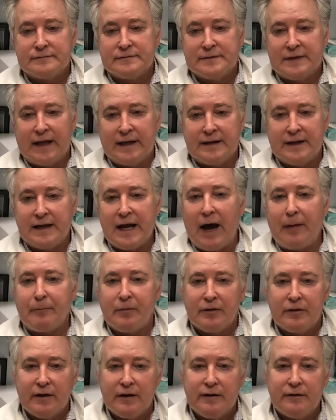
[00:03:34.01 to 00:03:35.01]

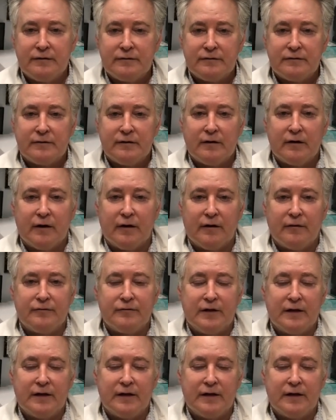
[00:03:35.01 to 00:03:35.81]
tendinopathies of